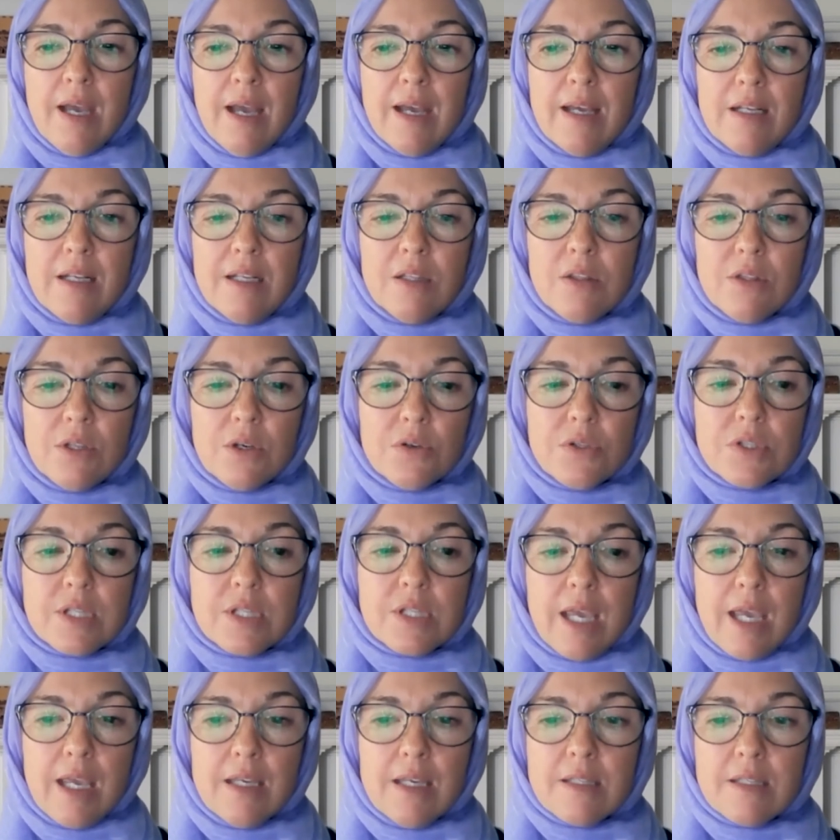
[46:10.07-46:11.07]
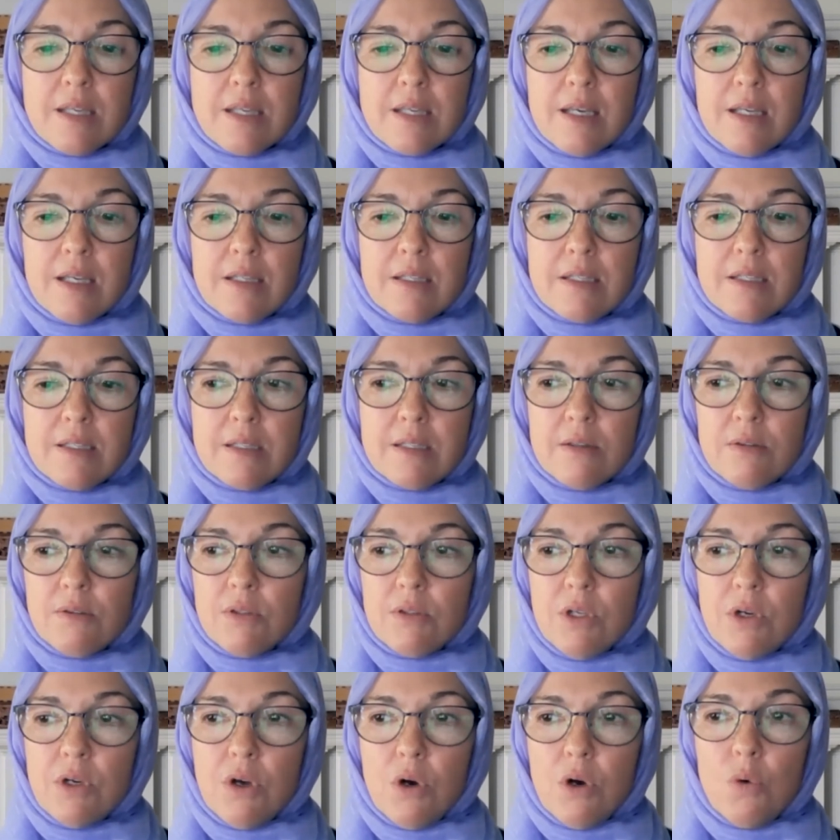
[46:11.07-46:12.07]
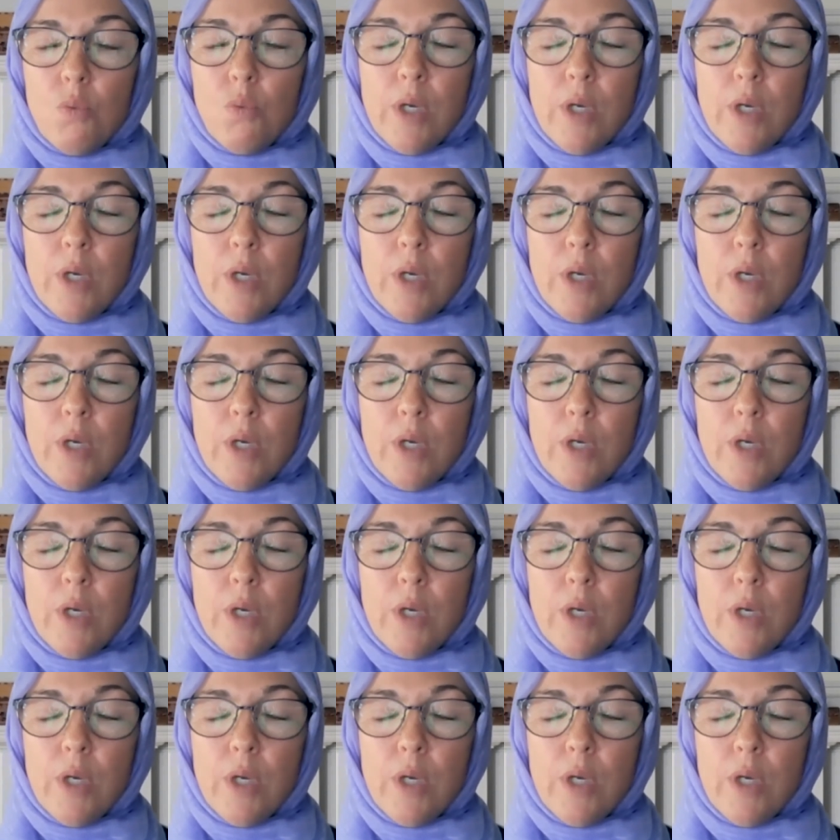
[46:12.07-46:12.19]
And in those cases, you know,